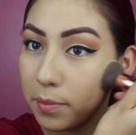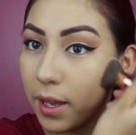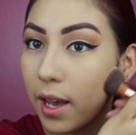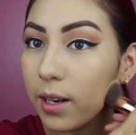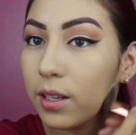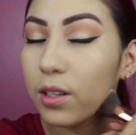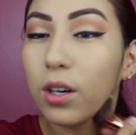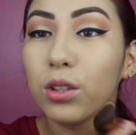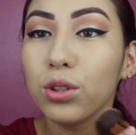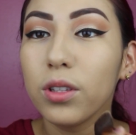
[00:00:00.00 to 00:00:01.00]
pat it
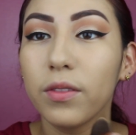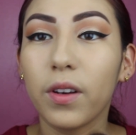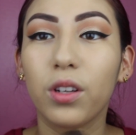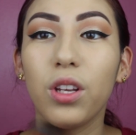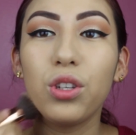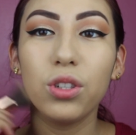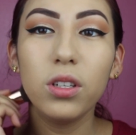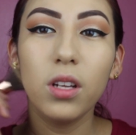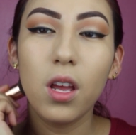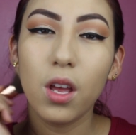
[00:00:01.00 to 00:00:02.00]
onto the
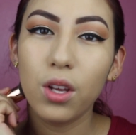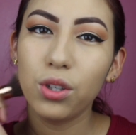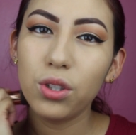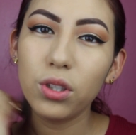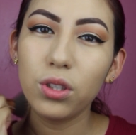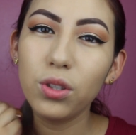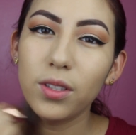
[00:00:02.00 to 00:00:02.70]
foundation just to